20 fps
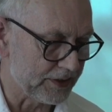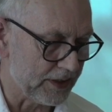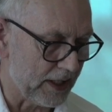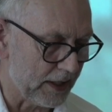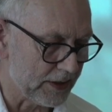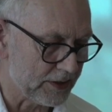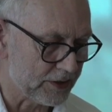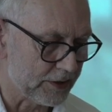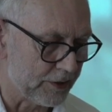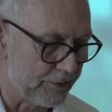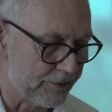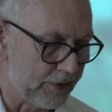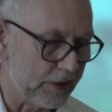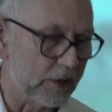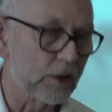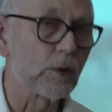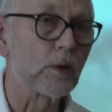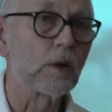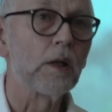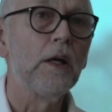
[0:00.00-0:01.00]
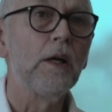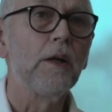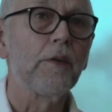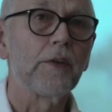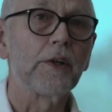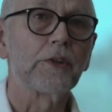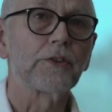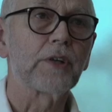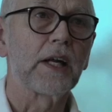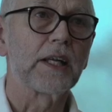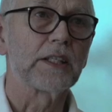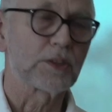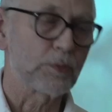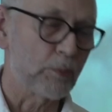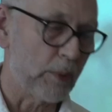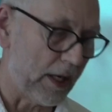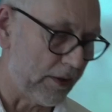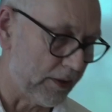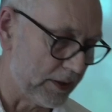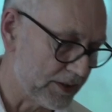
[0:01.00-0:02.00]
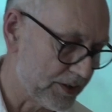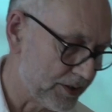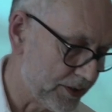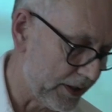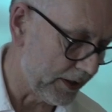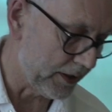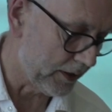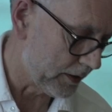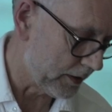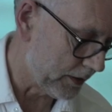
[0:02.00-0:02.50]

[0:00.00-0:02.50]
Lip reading: us to feel that transparency